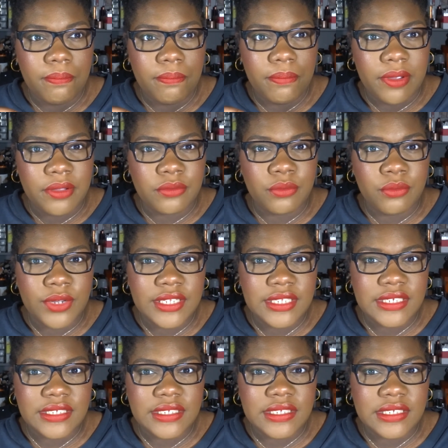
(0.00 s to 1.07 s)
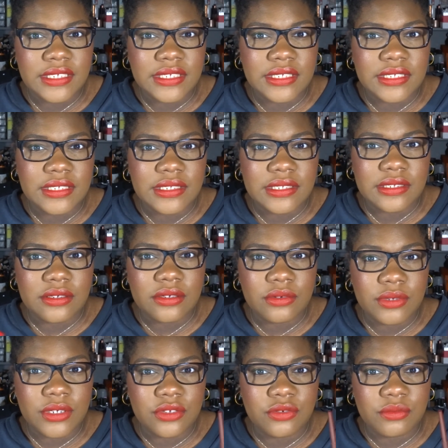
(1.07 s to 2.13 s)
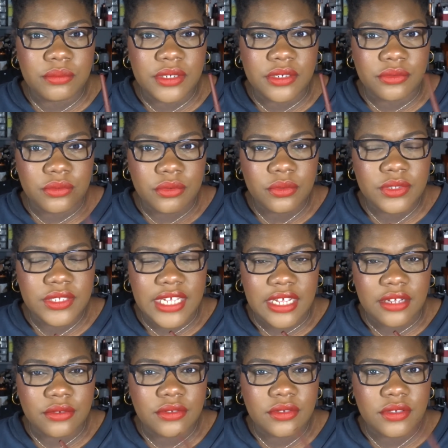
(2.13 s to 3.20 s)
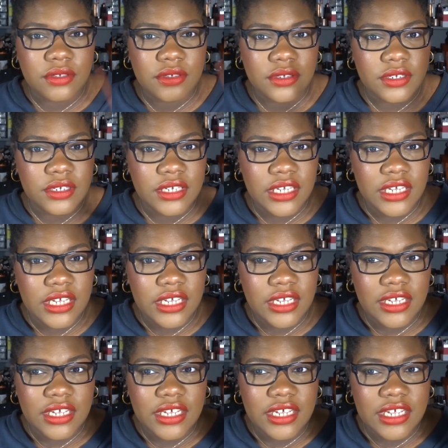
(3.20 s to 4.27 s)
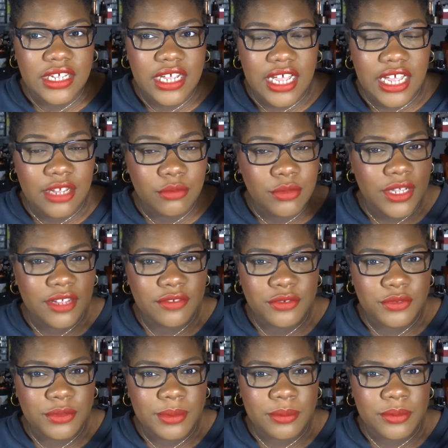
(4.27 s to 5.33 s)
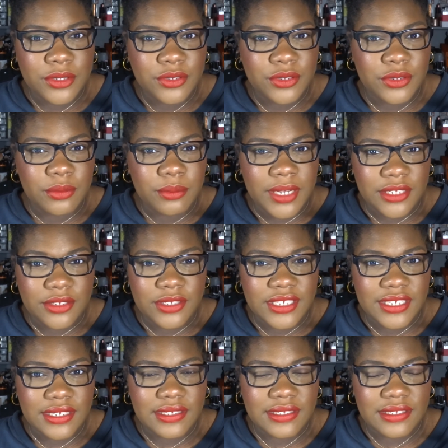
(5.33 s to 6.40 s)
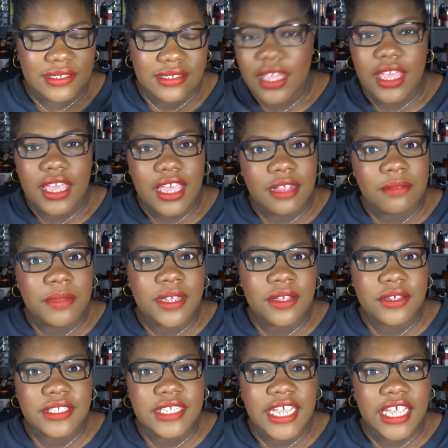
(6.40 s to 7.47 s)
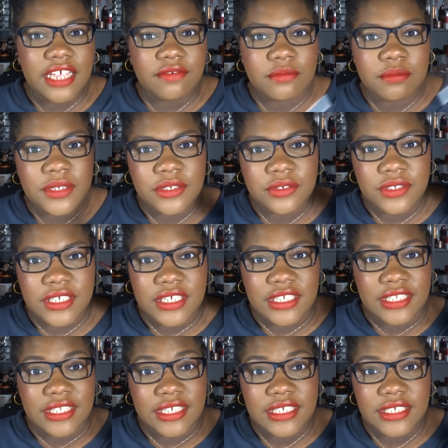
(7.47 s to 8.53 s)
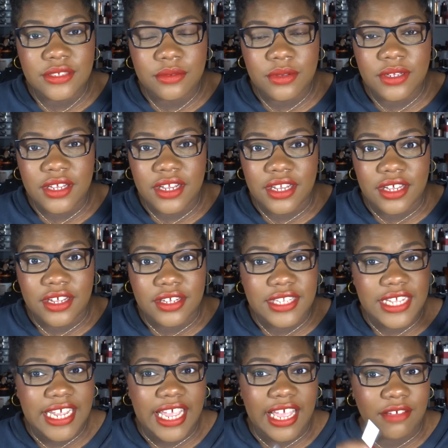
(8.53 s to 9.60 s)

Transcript: But when this is going to be rolled out, I will have to remember to go back to this. And because I haven't been using this one a lot, I